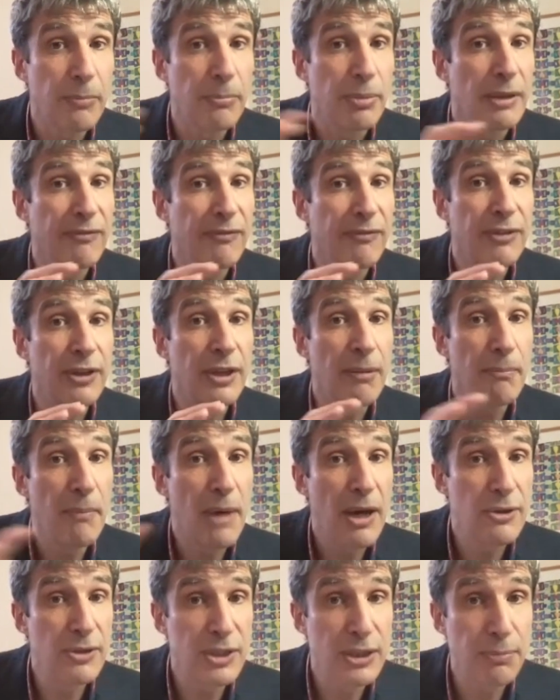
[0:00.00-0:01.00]
But for the
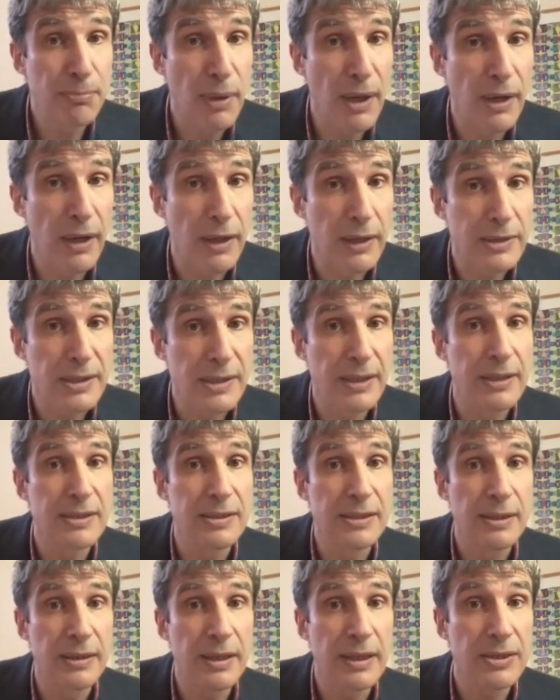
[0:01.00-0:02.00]
most part,
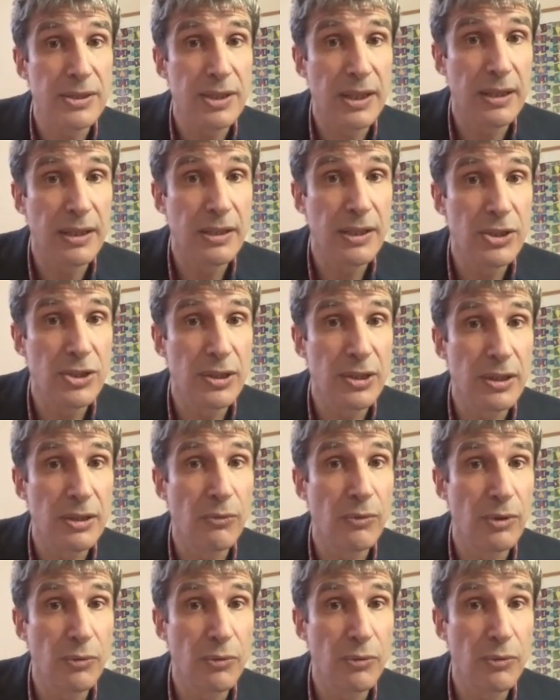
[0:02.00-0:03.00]
it's a, it's a condition that
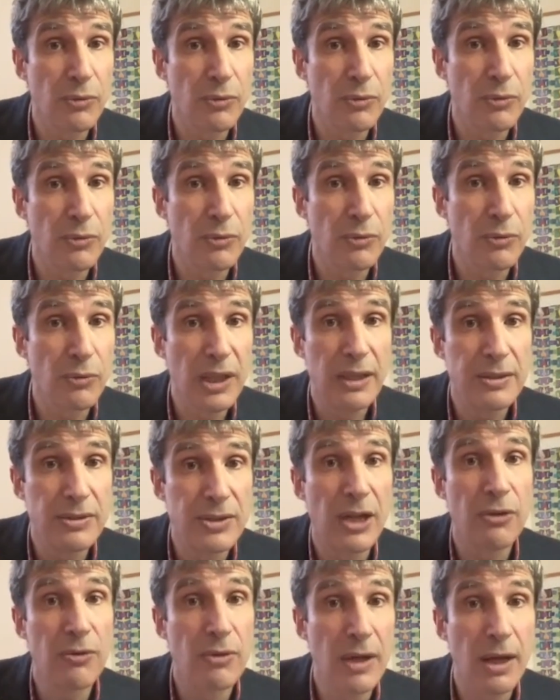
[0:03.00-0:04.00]
we really
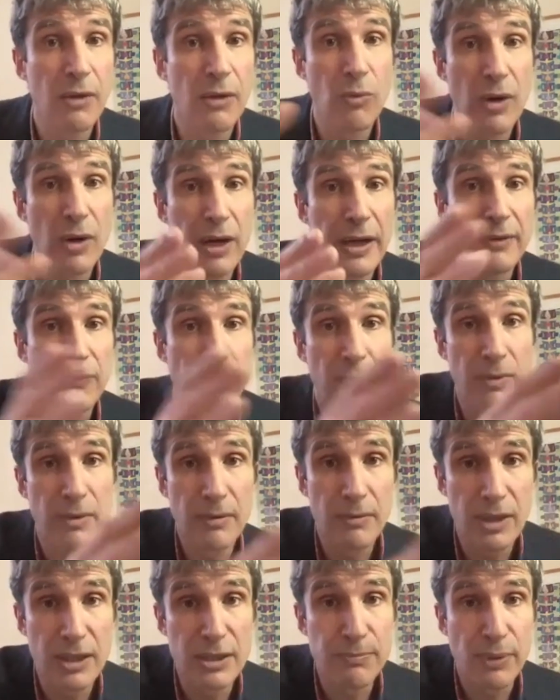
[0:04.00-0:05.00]
don't know why
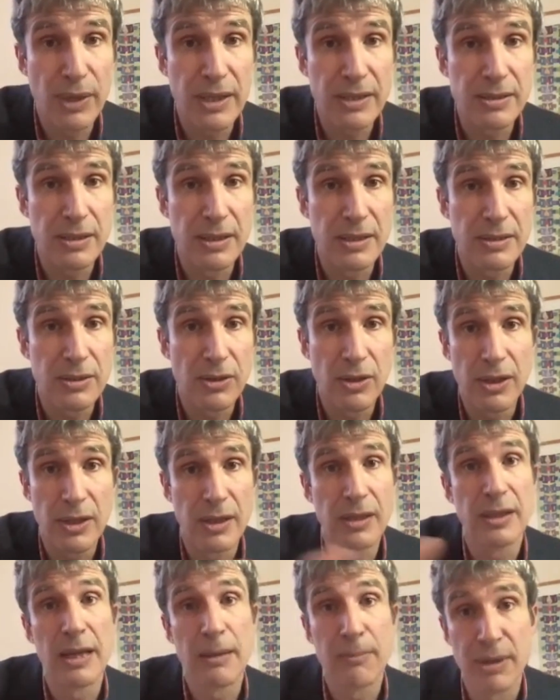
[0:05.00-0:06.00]
this person has got it and
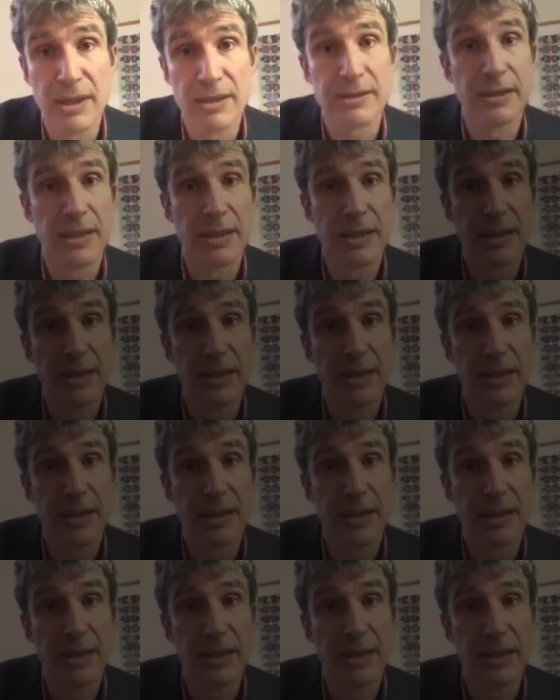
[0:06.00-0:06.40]
that person